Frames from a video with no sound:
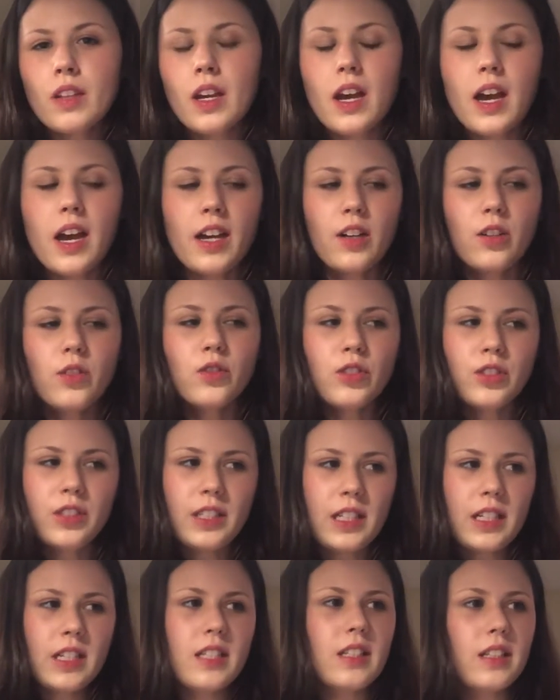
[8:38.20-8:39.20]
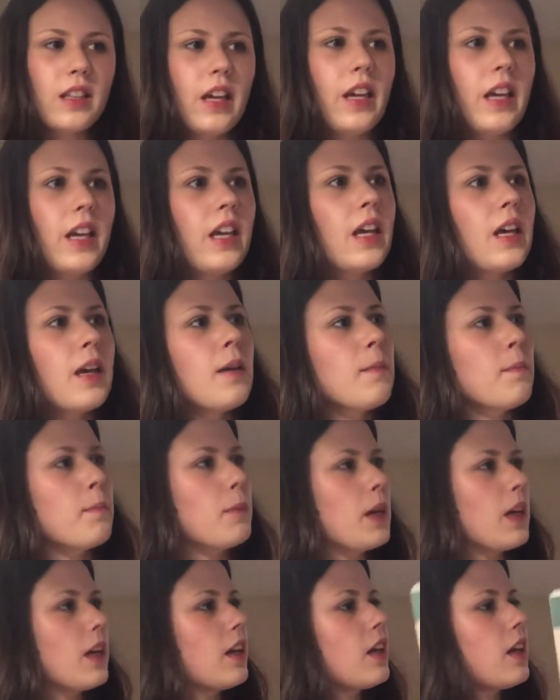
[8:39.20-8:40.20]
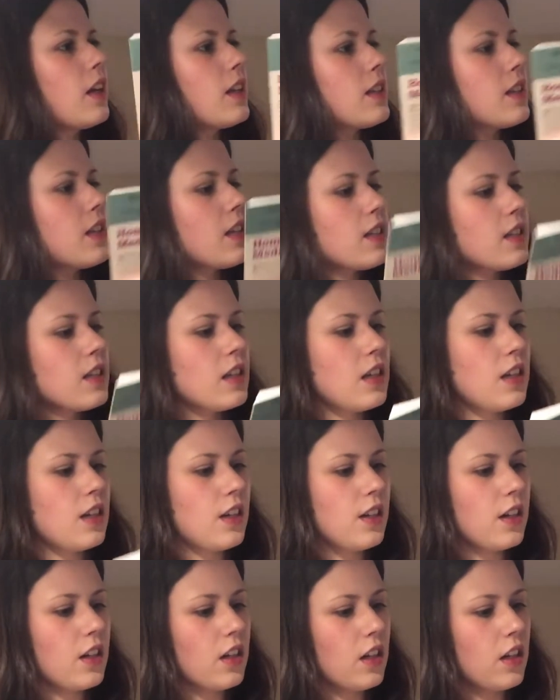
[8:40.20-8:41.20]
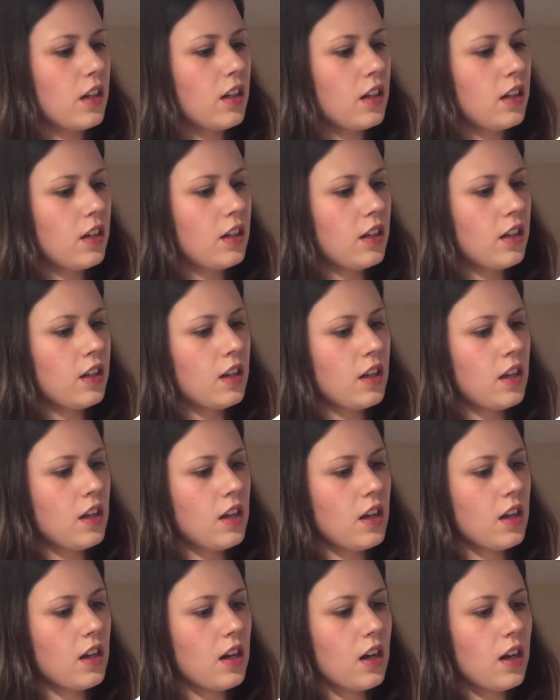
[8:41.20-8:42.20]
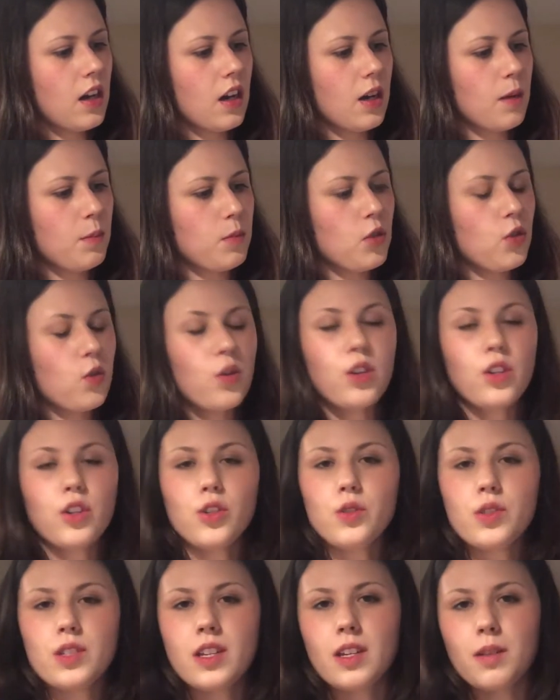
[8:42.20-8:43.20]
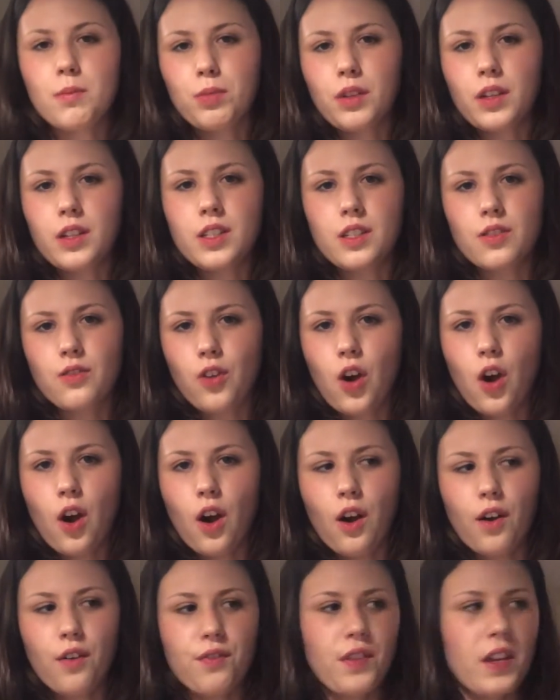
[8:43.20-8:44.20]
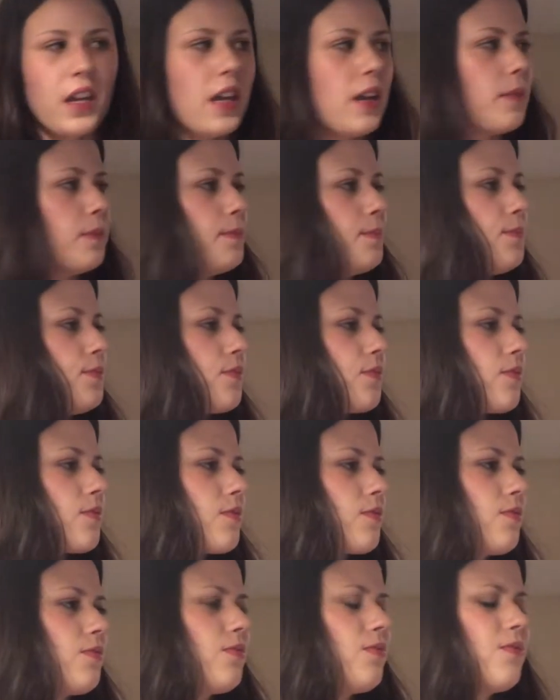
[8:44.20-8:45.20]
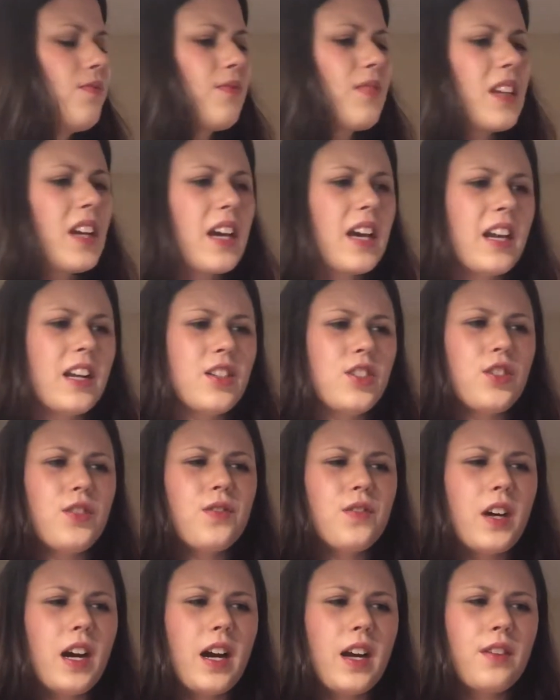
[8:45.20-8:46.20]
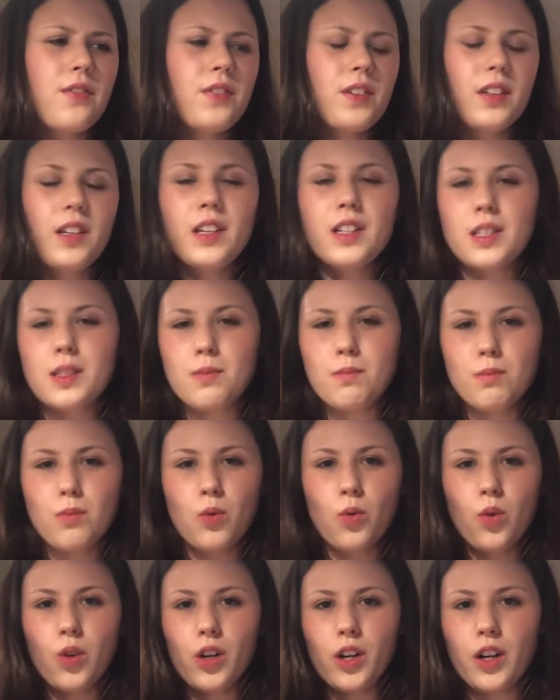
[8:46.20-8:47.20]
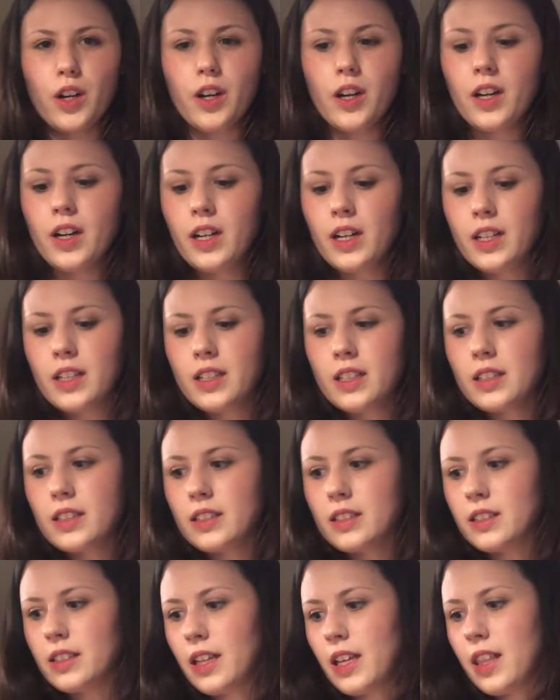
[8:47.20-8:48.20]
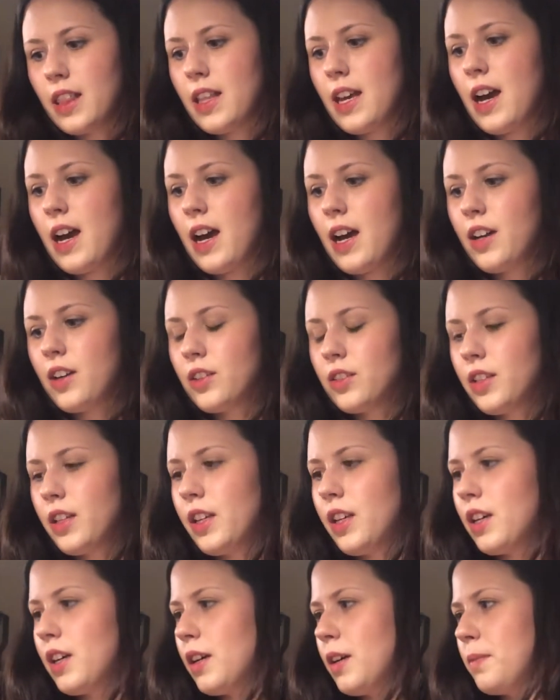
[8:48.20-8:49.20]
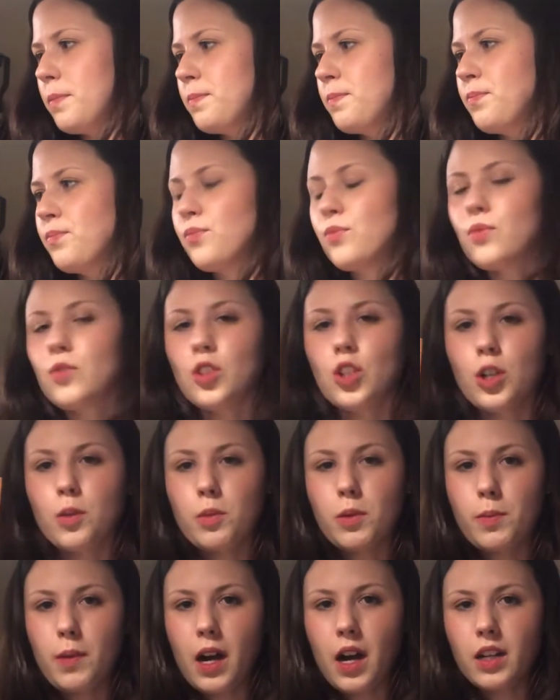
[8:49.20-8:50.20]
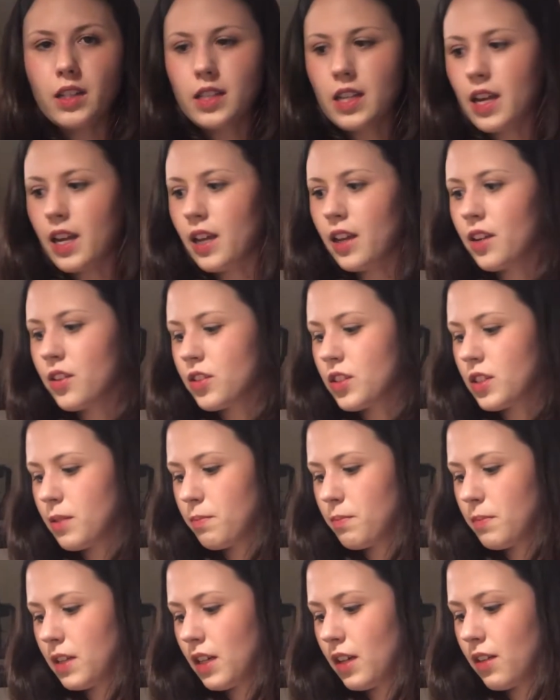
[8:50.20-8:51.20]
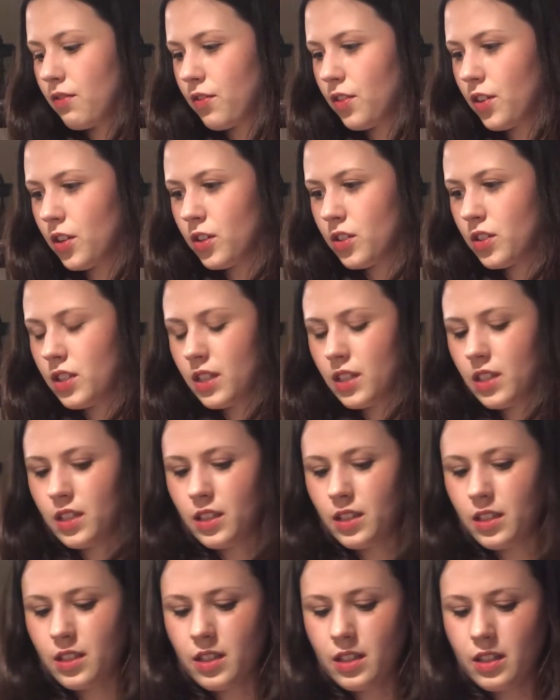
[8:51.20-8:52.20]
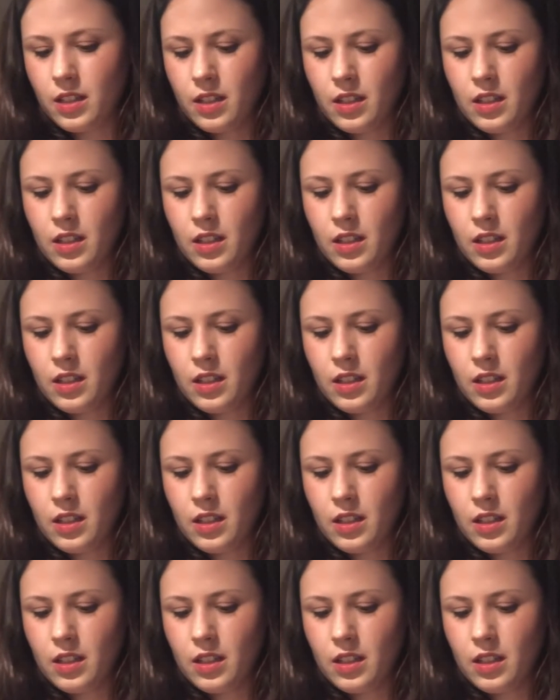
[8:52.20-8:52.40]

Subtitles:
I don't dislike it, but it says in here you can use it in place of coffee, and I do kind of feel like it's more like that, or like a yerba mate or something, versus